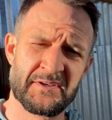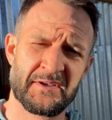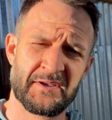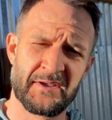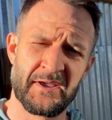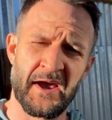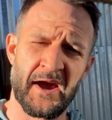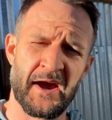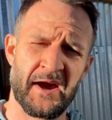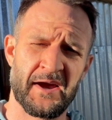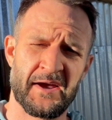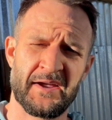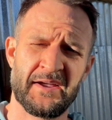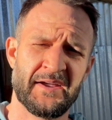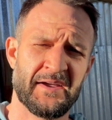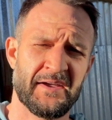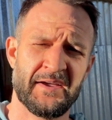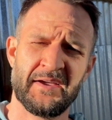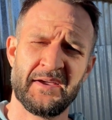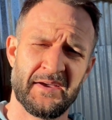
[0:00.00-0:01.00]
Yeah,
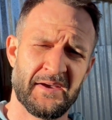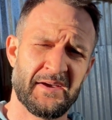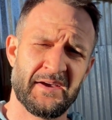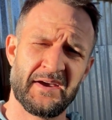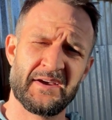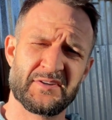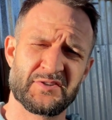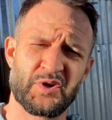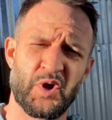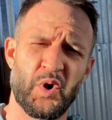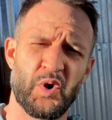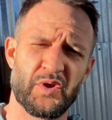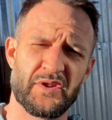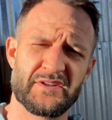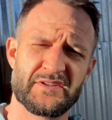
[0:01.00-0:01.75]
it's cold, it's